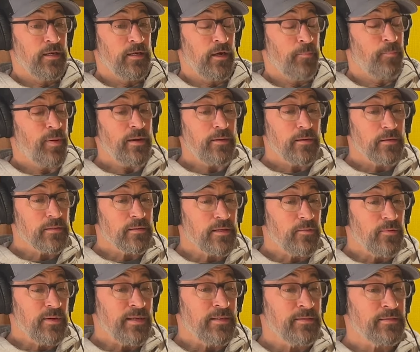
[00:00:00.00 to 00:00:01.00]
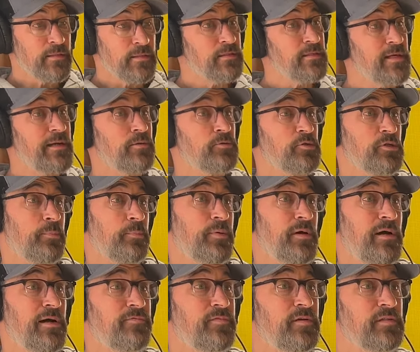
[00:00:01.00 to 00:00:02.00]
apparently went into the township
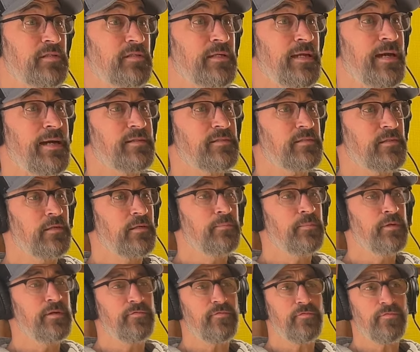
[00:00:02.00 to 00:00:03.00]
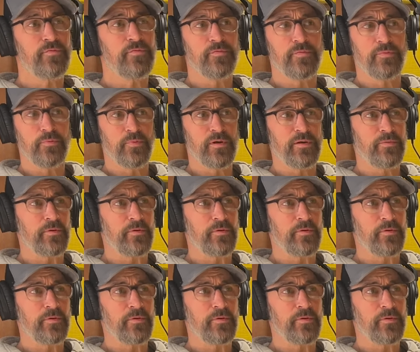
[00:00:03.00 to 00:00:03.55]
office and asked them if we